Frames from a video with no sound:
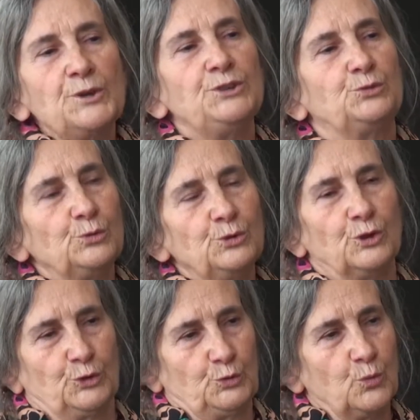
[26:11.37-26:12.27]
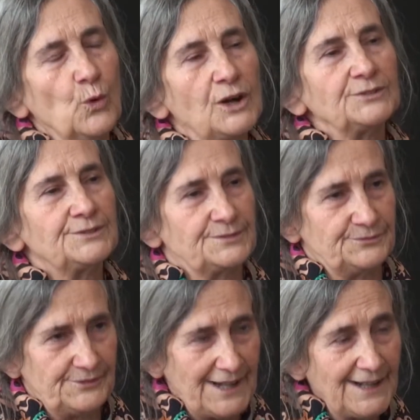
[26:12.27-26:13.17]
we do not
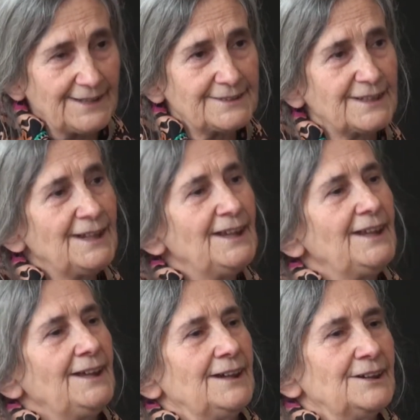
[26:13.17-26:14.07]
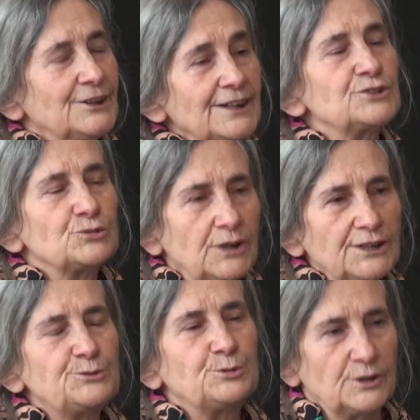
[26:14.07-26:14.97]
want that, and
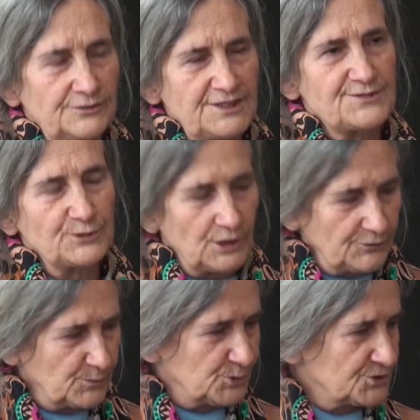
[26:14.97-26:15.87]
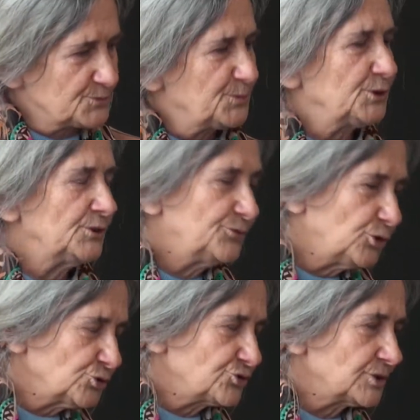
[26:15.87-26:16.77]
try to convince the governments. But
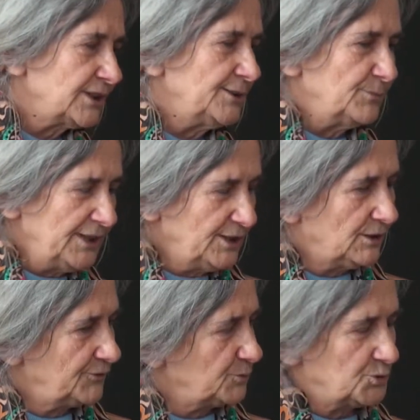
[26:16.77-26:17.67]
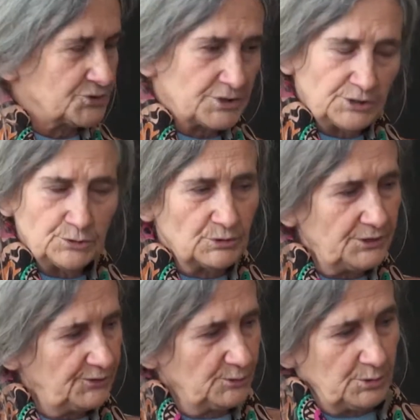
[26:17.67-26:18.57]
unfortunately, many governments, I don't know
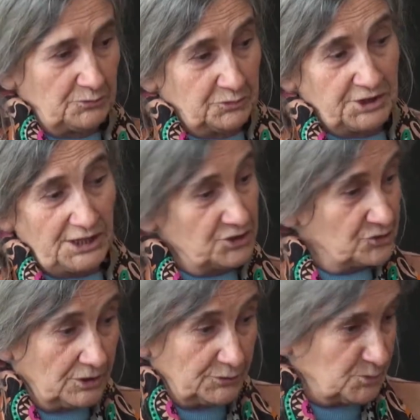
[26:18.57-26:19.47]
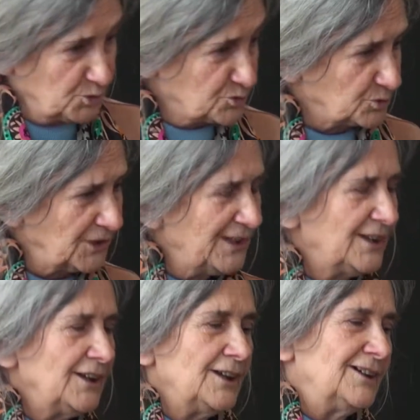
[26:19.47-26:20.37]
anything about the Danish government, so,
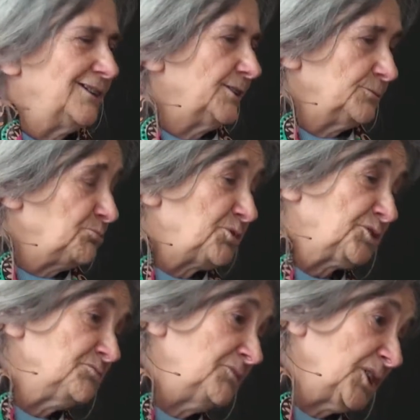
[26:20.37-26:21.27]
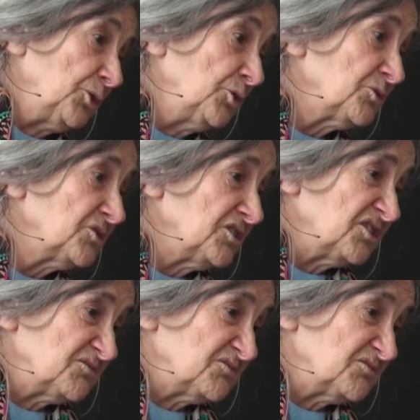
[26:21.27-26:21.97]
but my own,